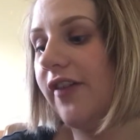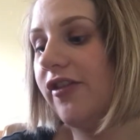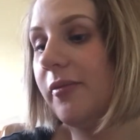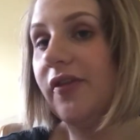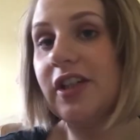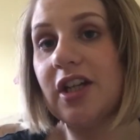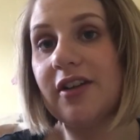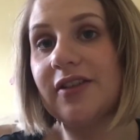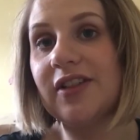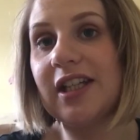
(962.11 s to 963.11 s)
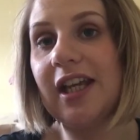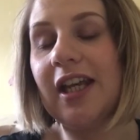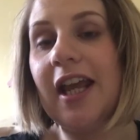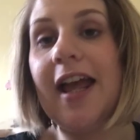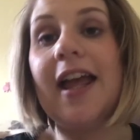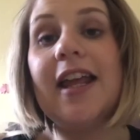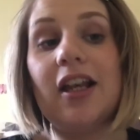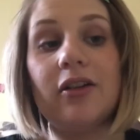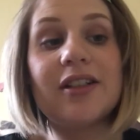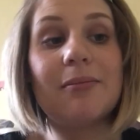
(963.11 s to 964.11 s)
and from the videos I've seen, it
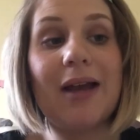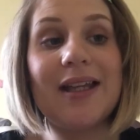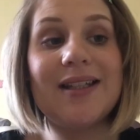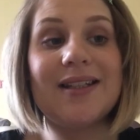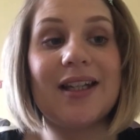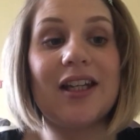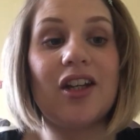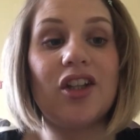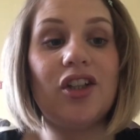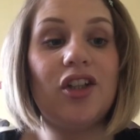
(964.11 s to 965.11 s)
looks amazing.